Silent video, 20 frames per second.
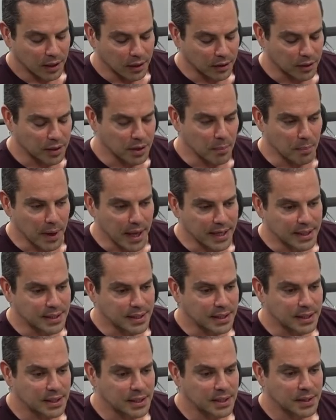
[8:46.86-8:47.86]
Learned the
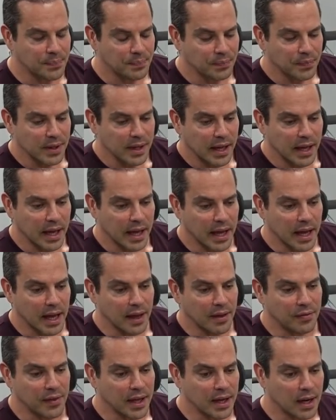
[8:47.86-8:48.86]
basics,
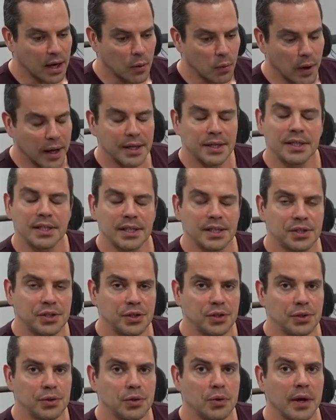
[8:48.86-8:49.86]
and then I went
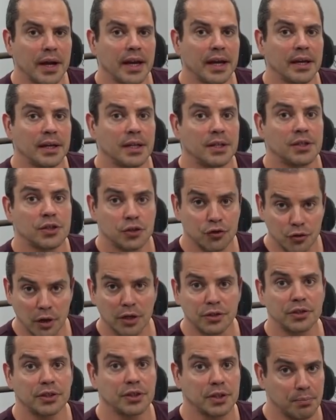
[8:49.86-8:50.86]
into a
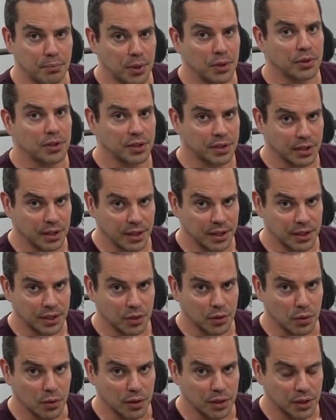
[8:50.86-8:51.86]
structured computer studies
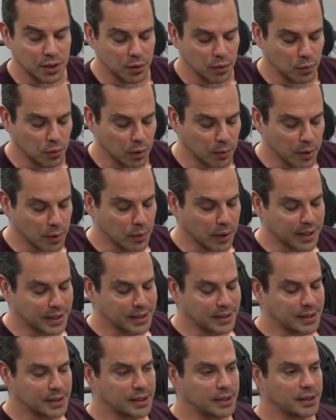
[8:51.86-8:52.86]
course where we
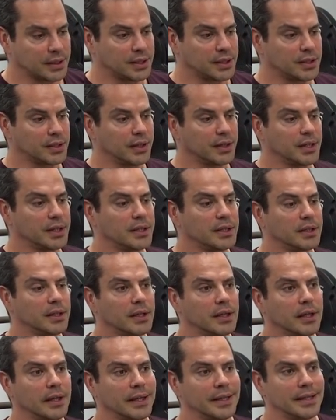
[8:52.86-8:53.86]
went in and studied
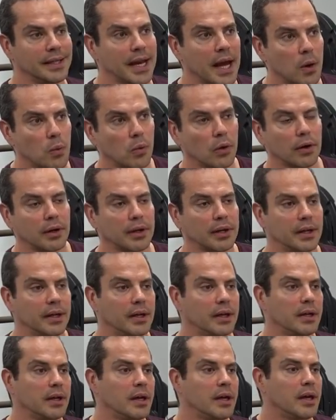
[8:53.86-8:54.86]
like
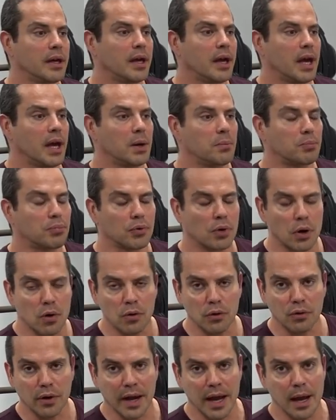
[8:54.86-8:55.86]
networking and
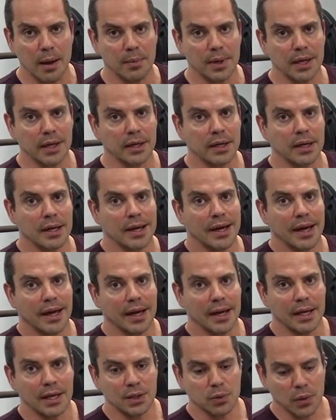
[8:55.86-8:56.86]
programming
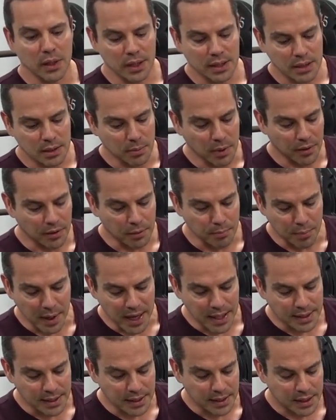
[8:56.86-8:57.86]
as well as some other
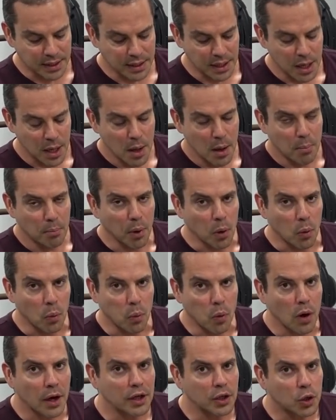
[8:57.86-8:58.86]
basics. But
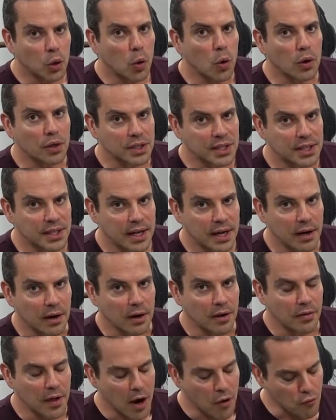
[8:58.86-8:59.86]
one course
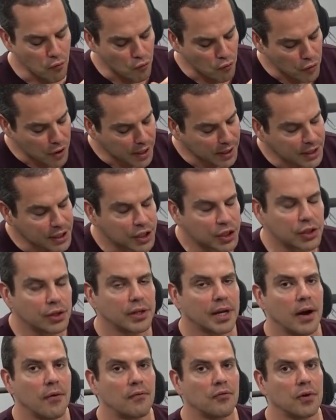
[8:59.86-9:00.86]
there that really
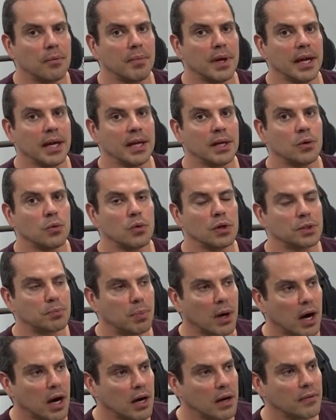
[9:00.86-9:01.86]
stood out for me was
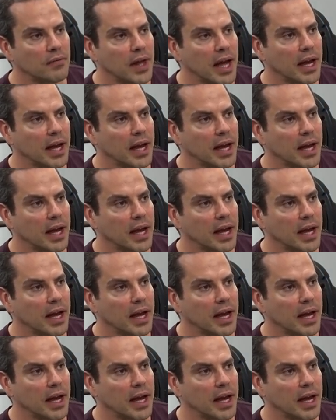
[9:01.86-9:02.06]
part of